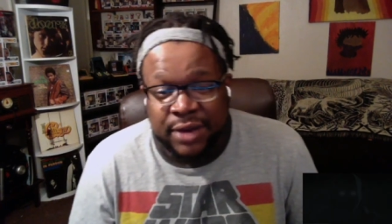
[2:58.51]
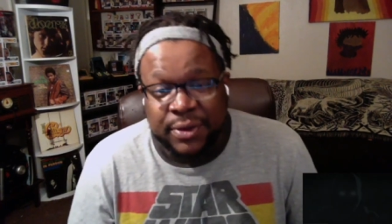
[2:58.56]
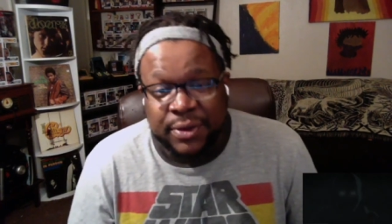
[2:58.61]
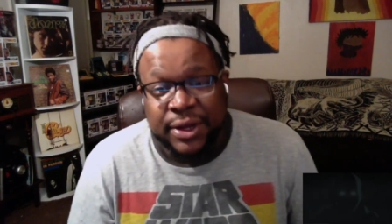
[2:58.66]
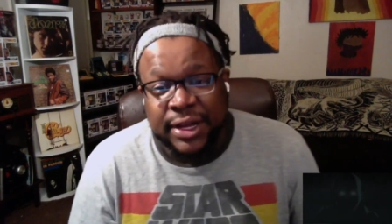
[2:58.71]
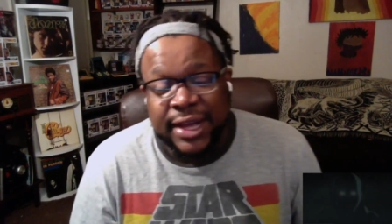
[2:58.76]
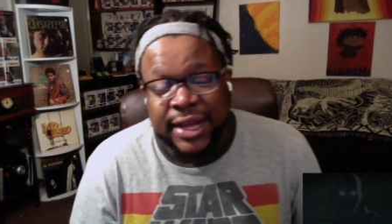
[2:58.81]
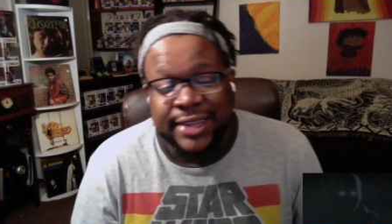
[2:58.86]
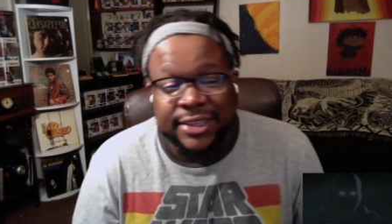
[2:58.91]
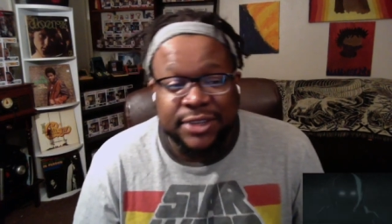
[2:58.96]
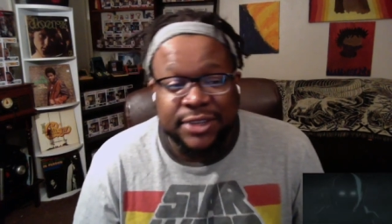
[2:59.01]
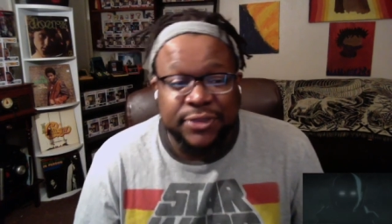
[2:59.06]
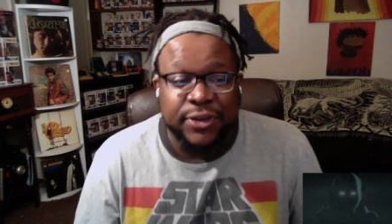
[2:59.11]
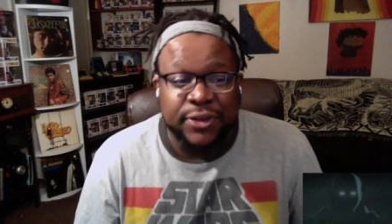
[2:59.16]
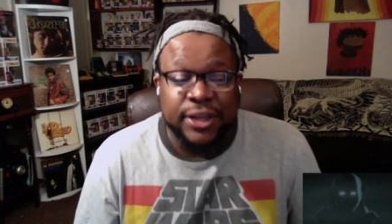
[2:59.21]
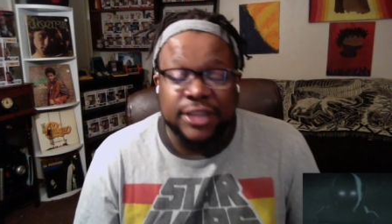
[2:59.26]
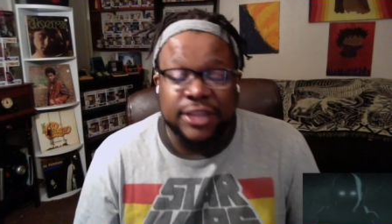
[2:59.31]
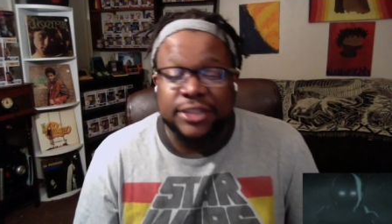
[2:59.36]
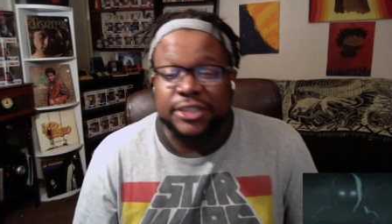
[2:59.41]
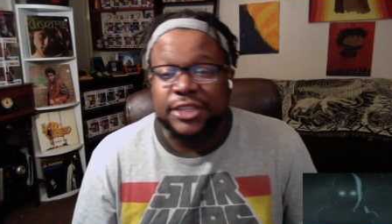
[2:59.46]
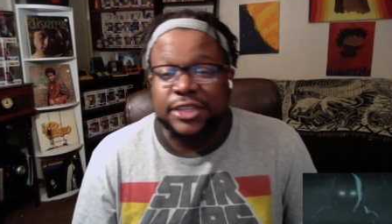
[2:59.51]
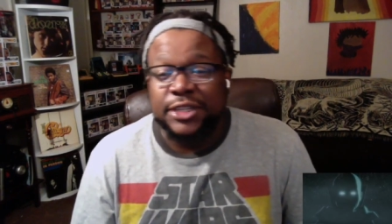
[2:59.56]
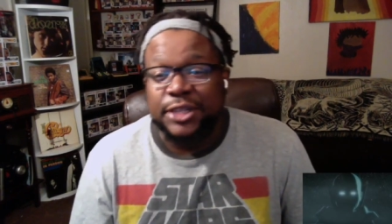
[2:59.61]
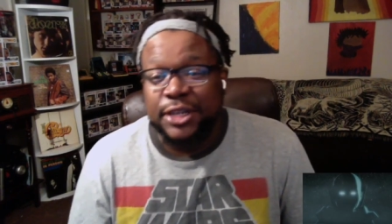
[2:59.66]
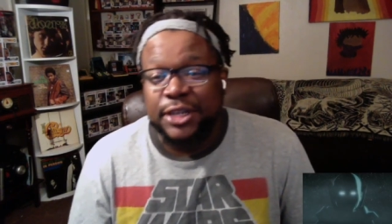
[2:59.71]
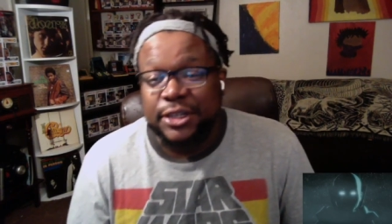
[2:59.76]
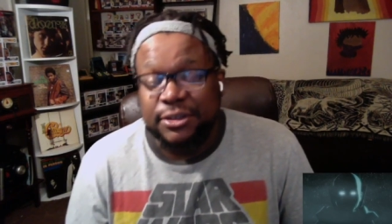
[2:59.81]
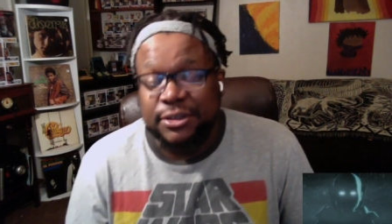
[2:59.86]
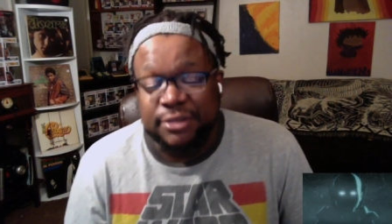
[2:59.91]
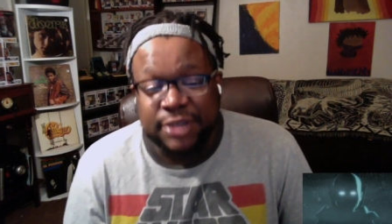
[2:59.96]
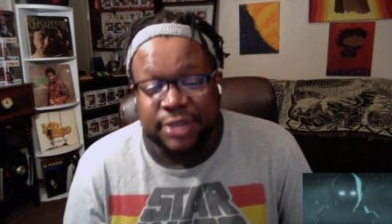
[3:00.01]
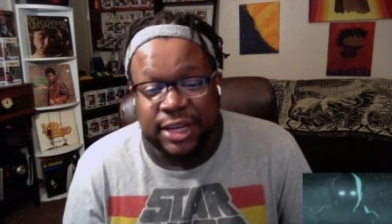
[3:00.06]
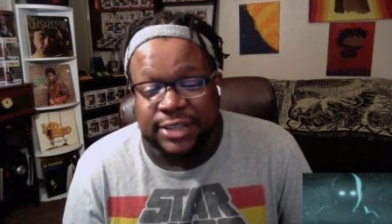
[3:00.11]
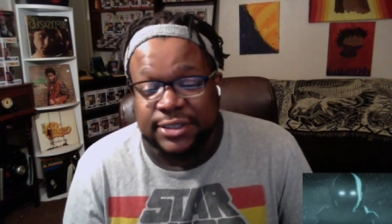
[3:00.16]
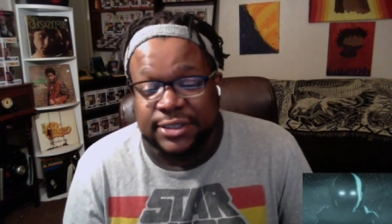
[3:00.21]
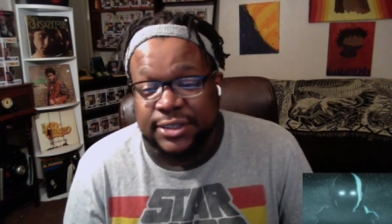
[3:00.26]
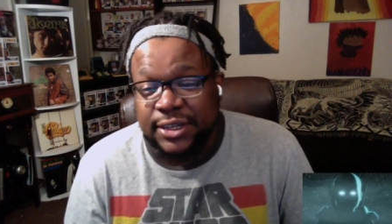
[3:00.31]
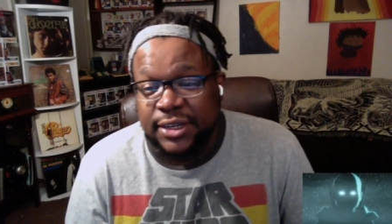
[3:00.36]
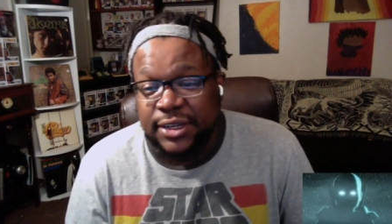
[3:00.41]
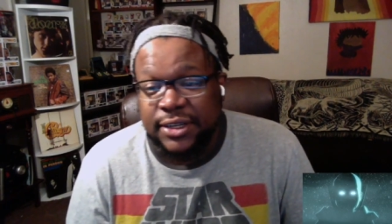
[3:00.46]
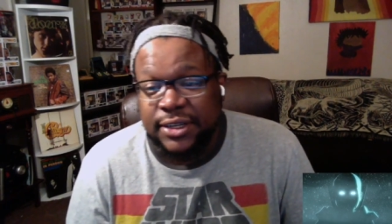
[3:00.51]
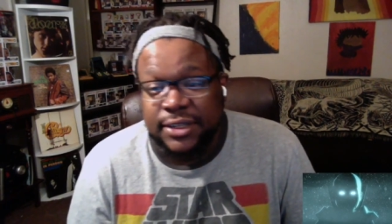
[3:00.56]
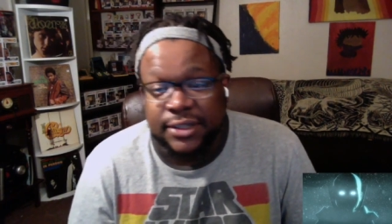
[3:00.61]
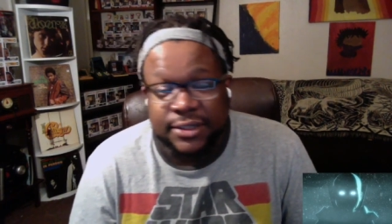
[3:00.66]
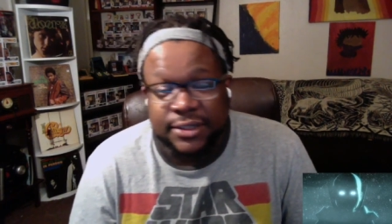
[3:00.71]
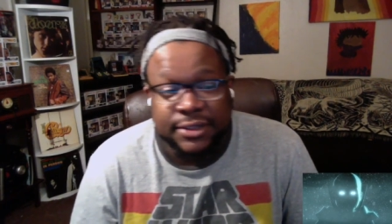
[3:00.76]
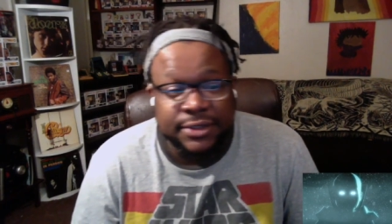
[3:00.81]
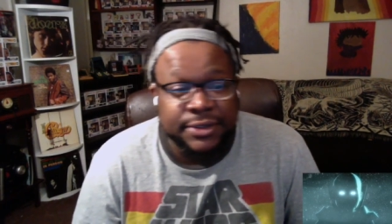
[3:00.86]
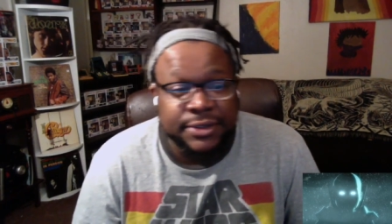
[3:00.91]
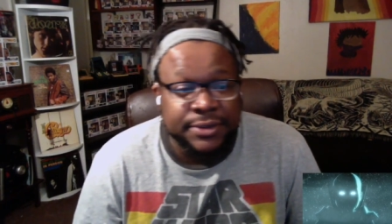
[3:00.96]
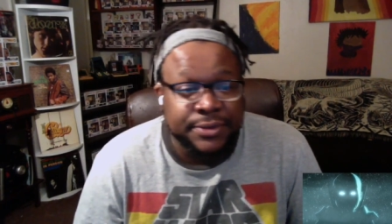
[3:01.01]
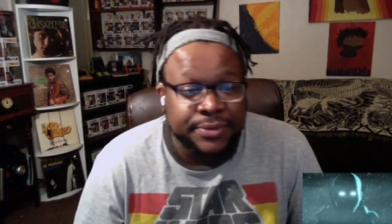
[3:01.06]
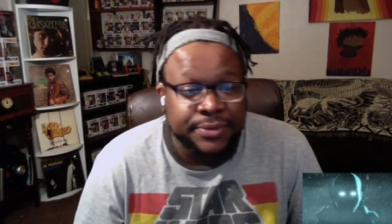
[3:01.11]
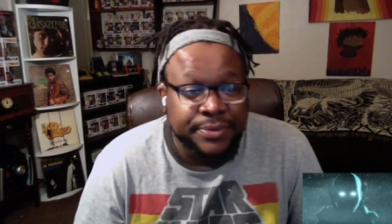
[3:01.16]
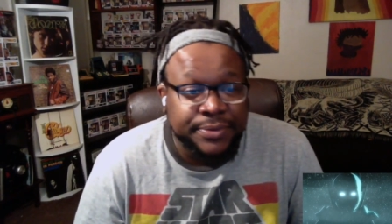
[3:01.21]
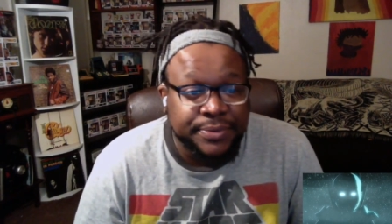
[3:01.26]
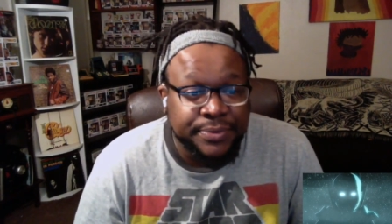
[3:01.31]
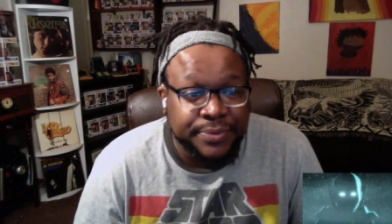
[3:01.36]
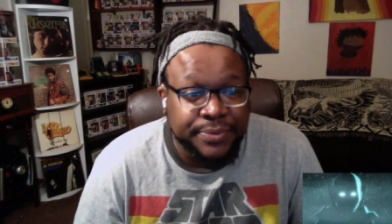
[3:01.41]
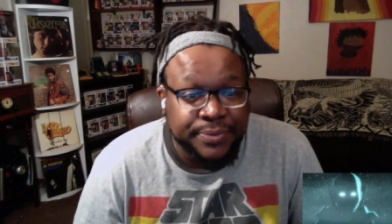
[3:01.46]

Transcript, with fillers: would have got this fucking shit done yesterday. We've seen this before.